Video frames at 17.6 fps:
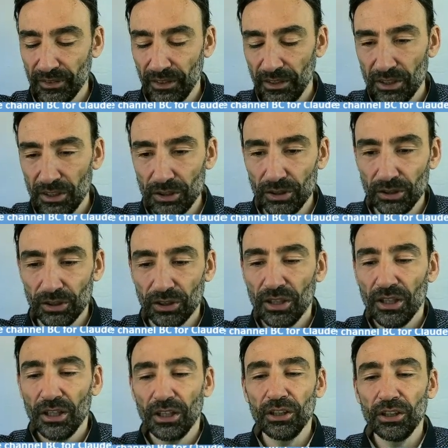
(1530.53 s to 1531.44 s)
So
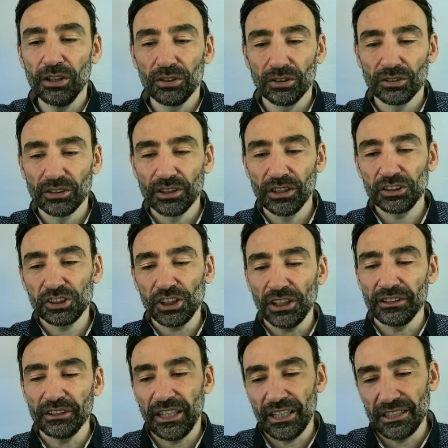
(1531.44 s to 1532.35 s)
Claude
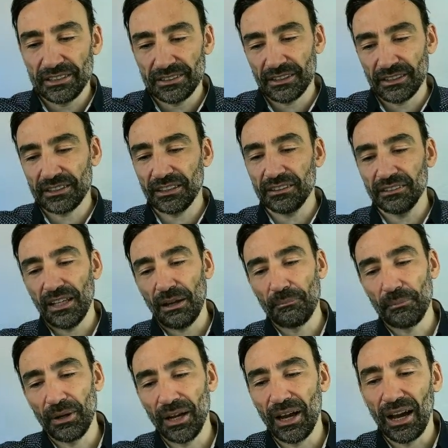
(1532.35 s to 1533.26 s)
generates a secret
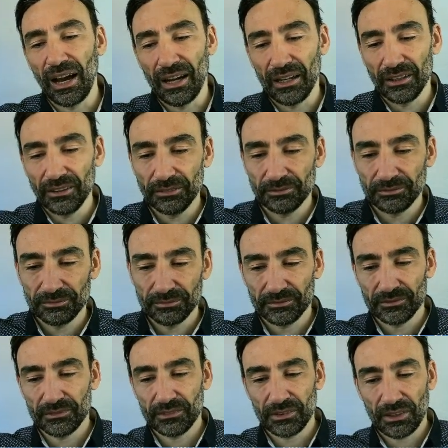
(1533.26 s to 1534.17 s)
number R,
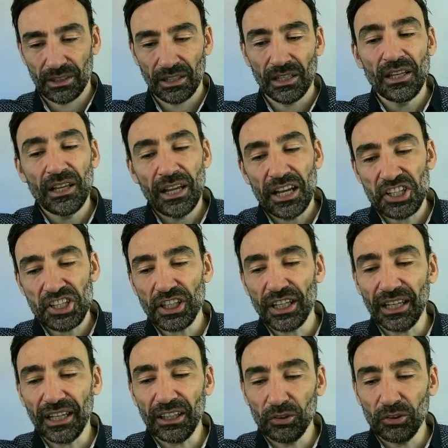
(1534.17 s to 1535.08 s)
okay, and she
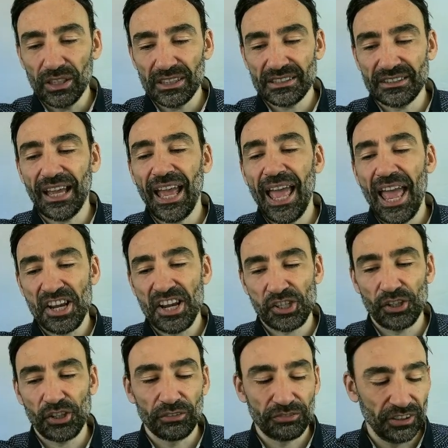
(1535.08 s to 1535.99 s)
calculates the
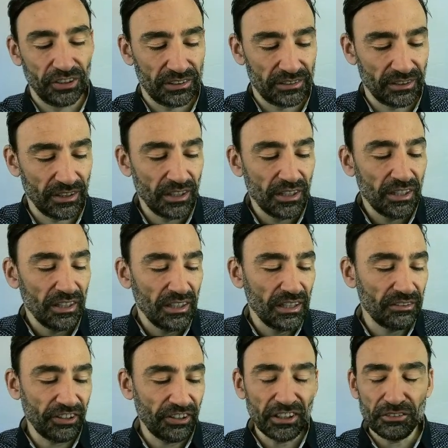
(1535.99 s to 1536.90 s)
hash of it.
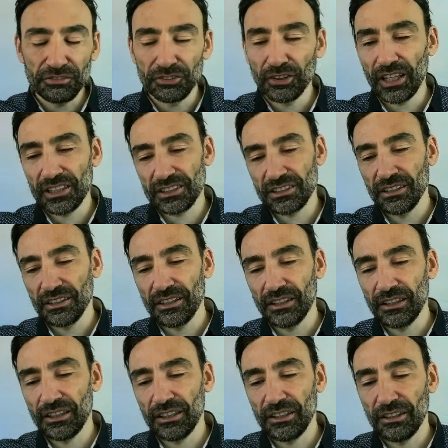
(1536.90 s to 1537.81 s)
If any of you has
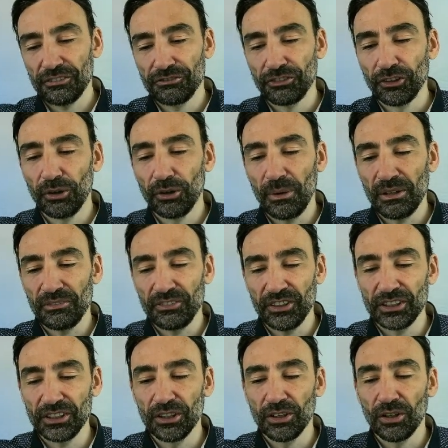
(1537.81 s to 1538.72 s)
followed my
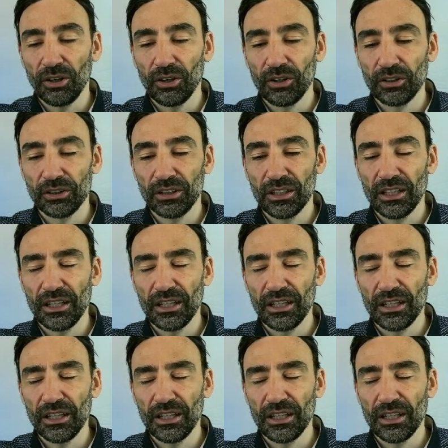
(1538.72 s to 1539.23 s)
video on